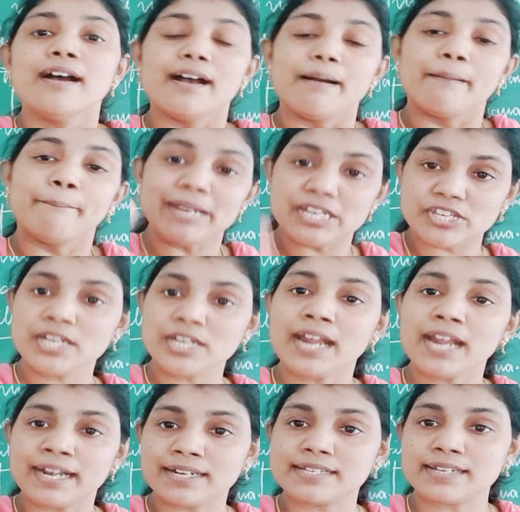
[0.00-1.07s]
machine
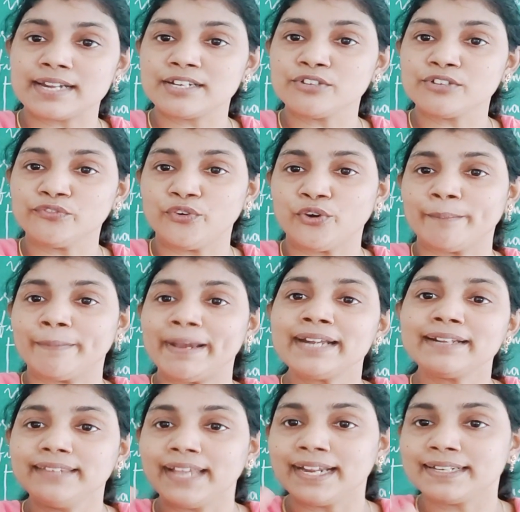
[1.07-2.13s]
understanding
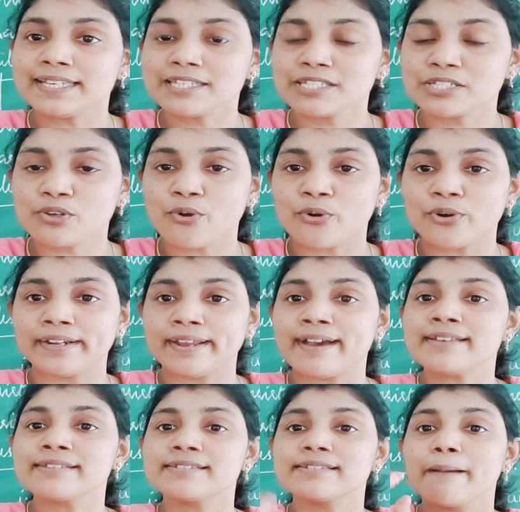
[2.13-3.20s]
format, that is called
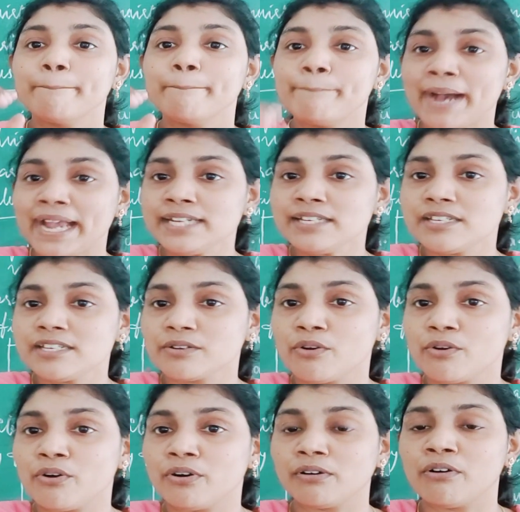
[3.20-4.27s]
as byte
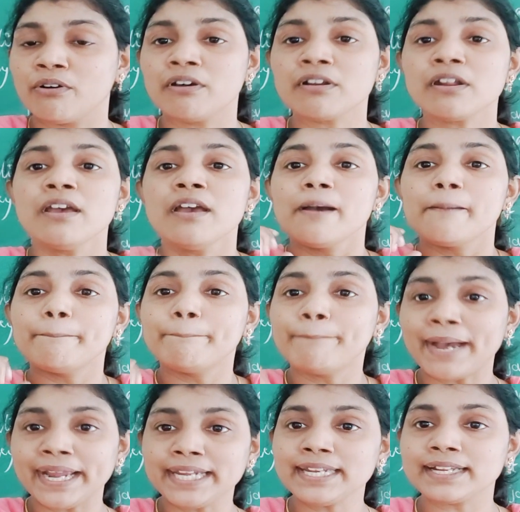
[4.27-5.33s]
code or
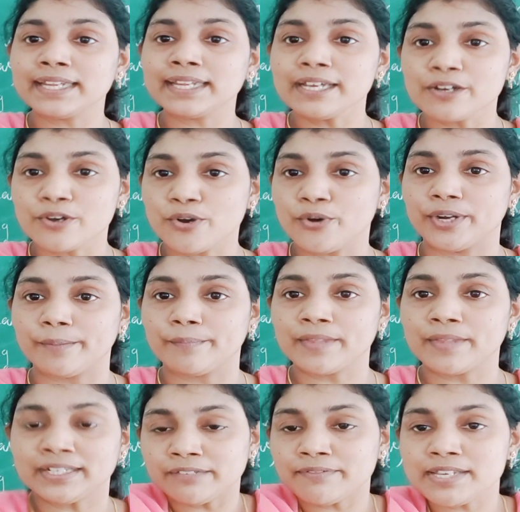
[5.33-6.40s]
binary
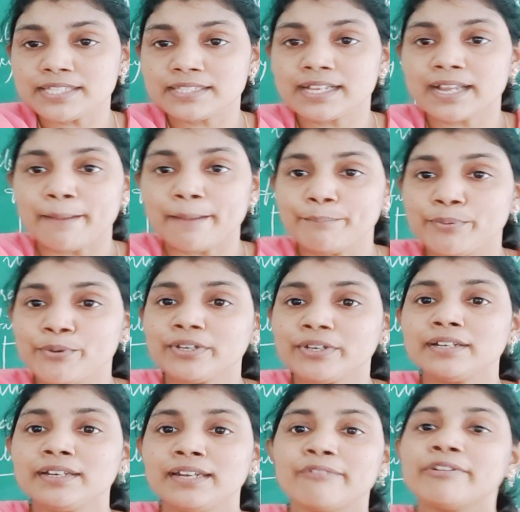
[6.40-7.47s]
code. Otherwise the
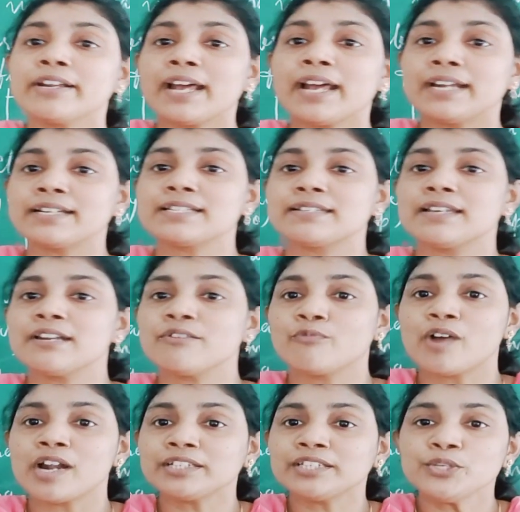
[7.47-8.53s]
computer never understands
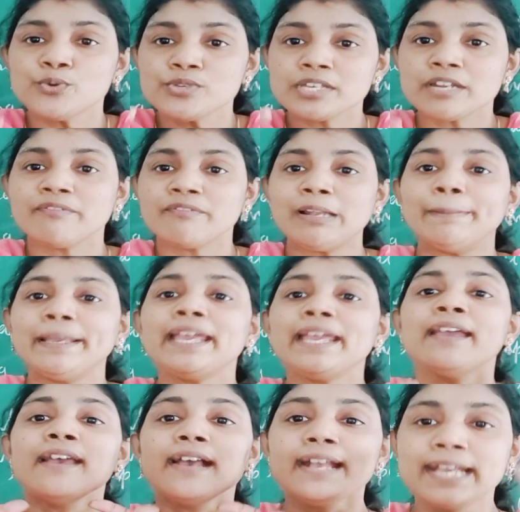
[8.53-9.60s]
what the user will
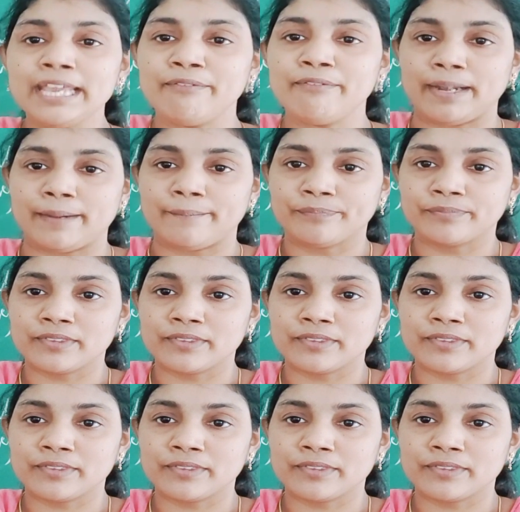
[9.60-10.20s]
be given.